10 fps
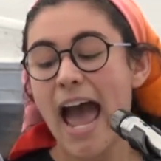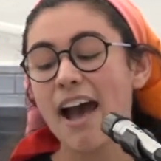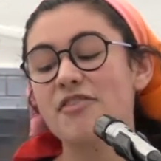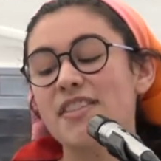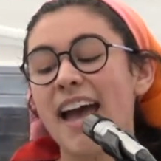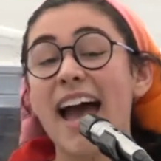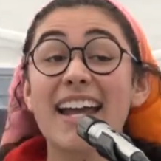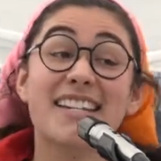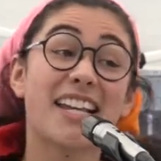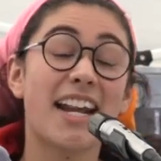After that,
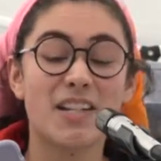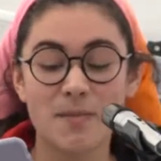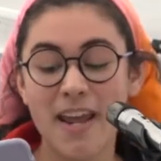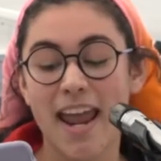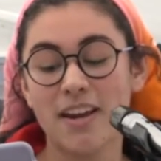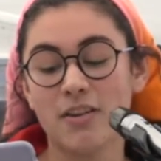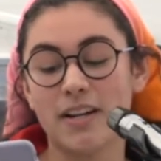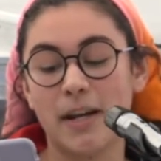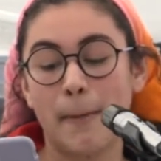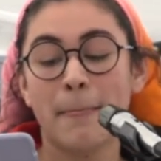I decided to be
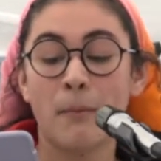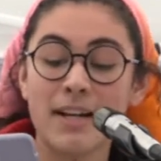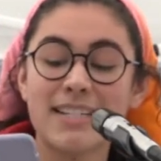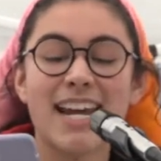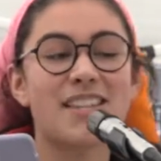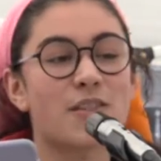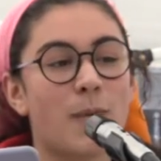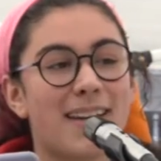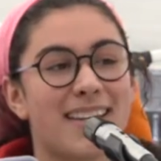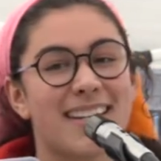angry. One day, this
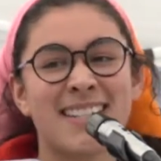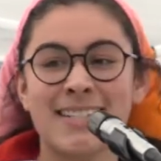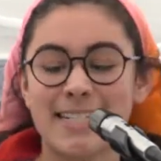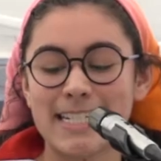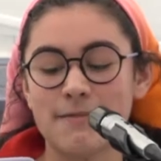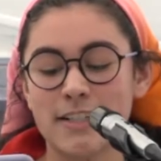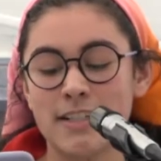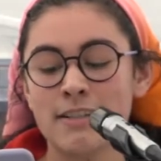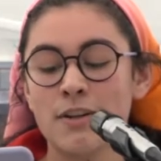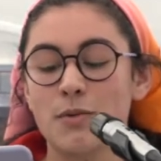white kid,
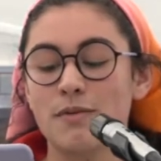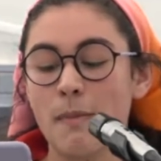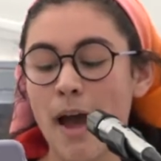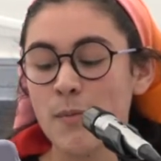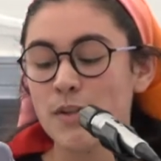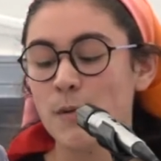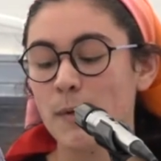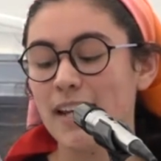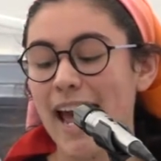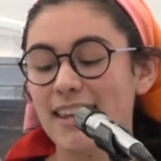Kevin, whose mom was
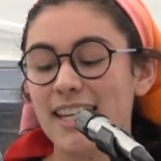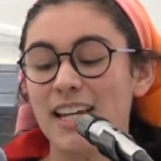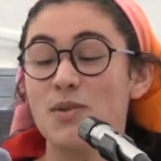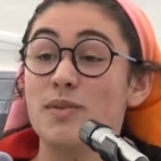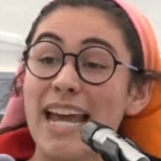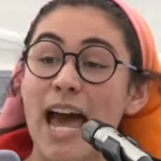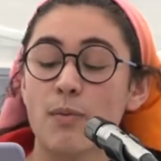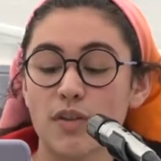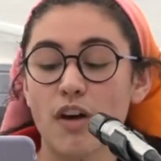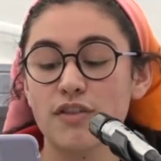super Catholic and whose
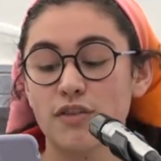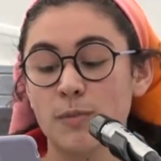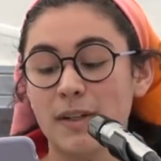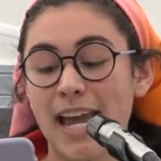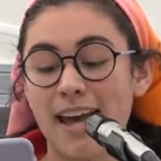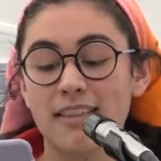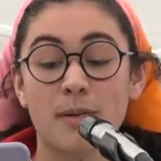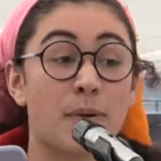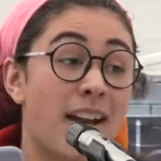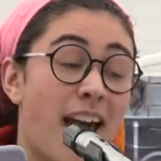dad was also super
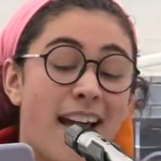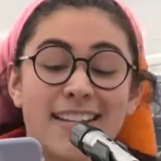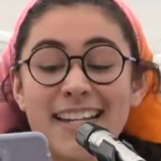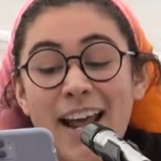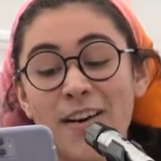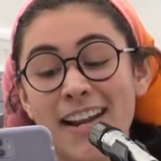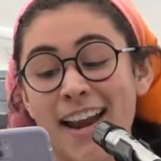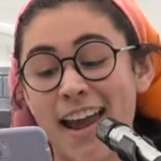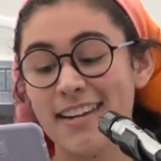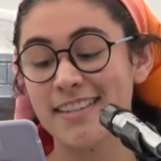Catholic, but not on Saturday
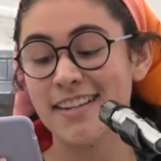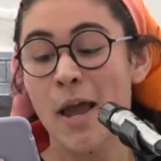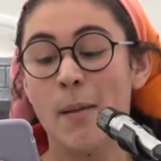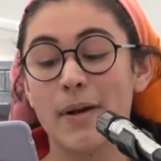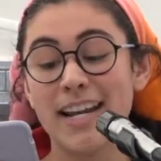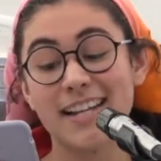nights, but